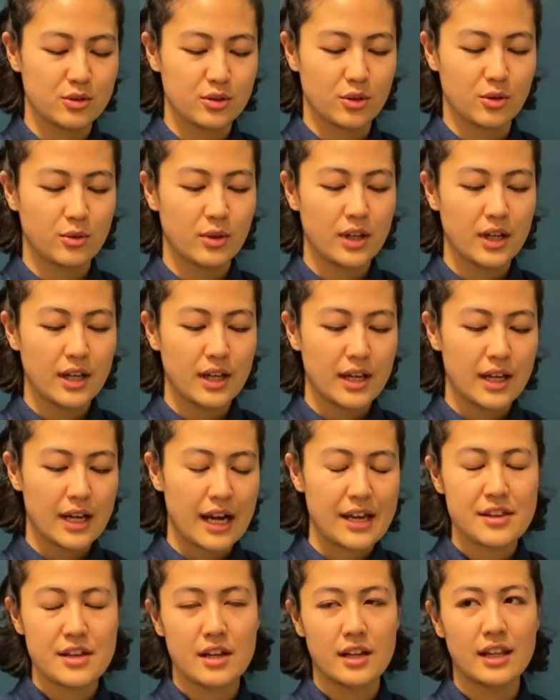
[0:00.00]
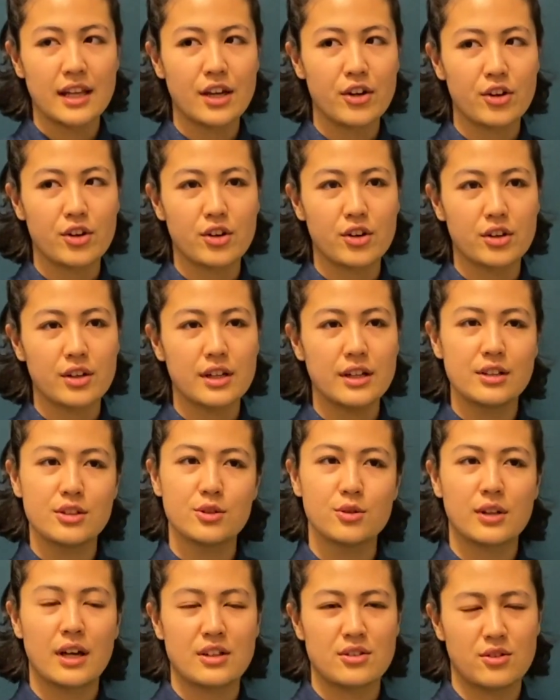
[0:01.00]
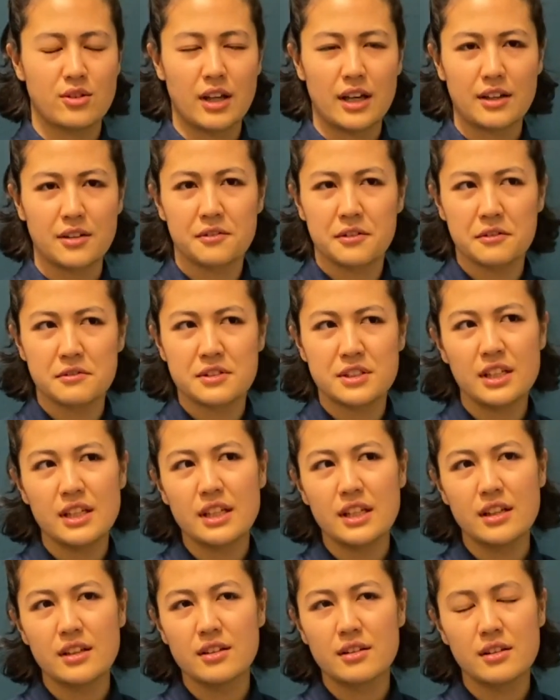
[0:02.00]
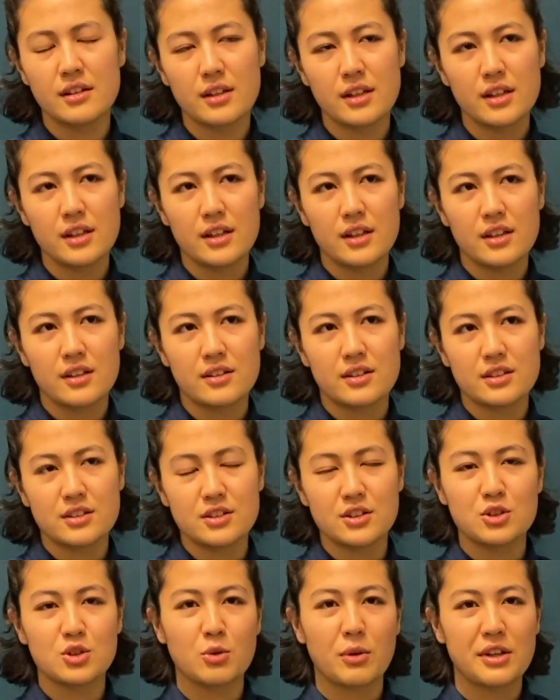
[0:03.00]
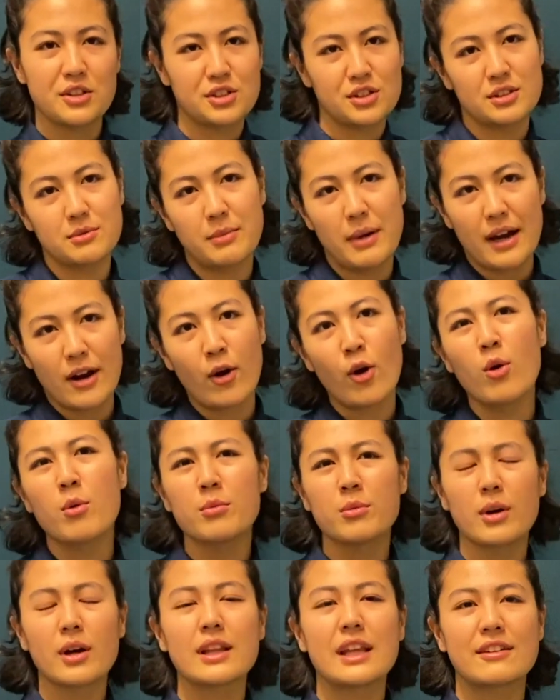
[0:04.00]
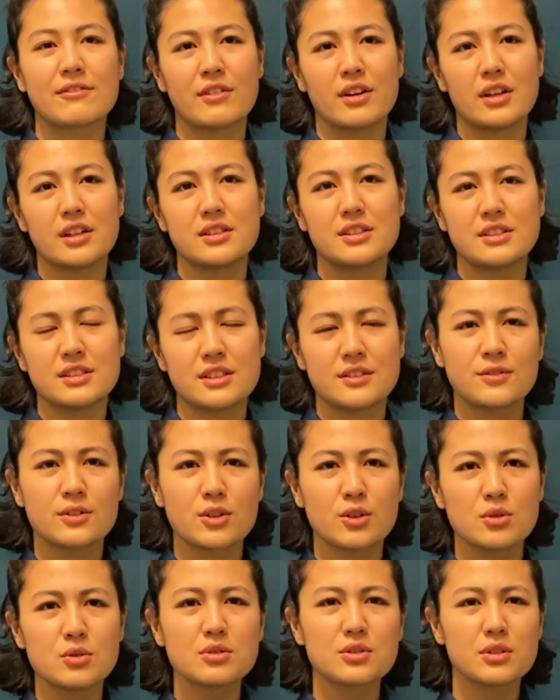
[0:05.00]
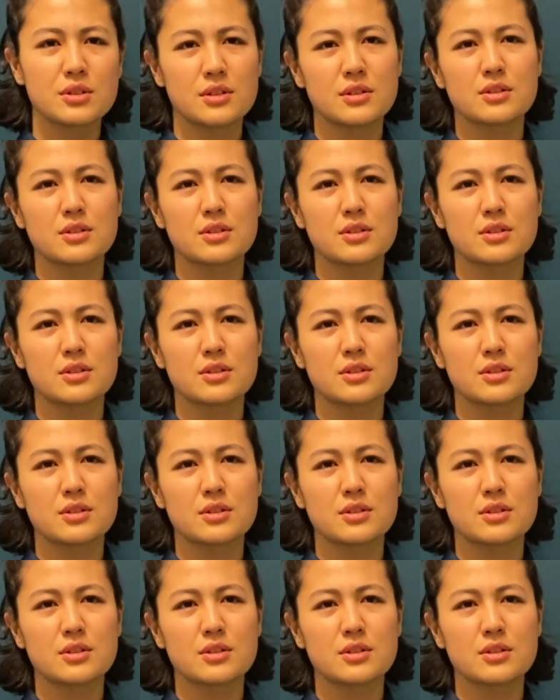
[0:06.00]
So, and then later in 2015 the situation back home got like very difficult,